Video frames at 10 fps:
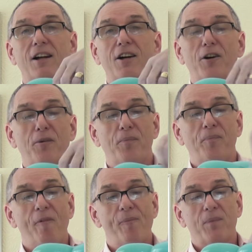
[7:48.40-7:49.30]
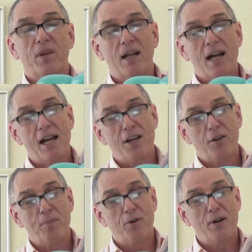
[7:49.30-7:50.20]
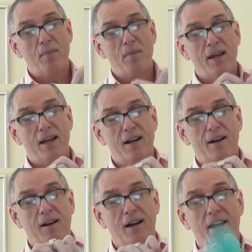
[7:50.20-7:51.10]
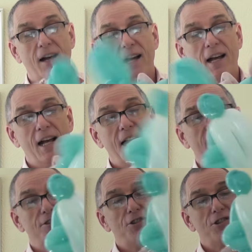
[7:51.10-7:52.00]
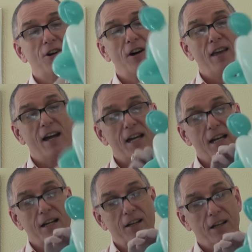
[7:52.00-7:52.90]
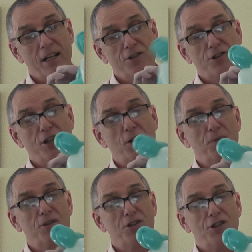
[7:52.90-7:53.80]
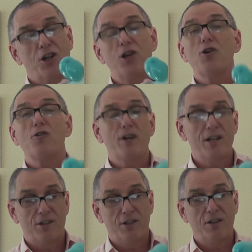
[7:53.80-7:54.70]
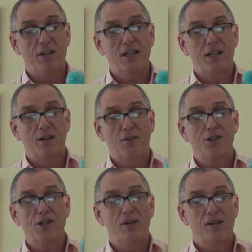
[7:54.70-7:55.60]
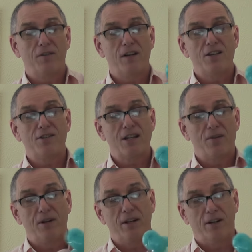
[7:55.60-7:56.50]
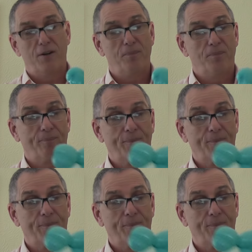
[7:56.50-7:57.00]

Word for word: um, end of the balloon up there. And just tie that in. It just helps to secure it so that the, uh, the side things don't um,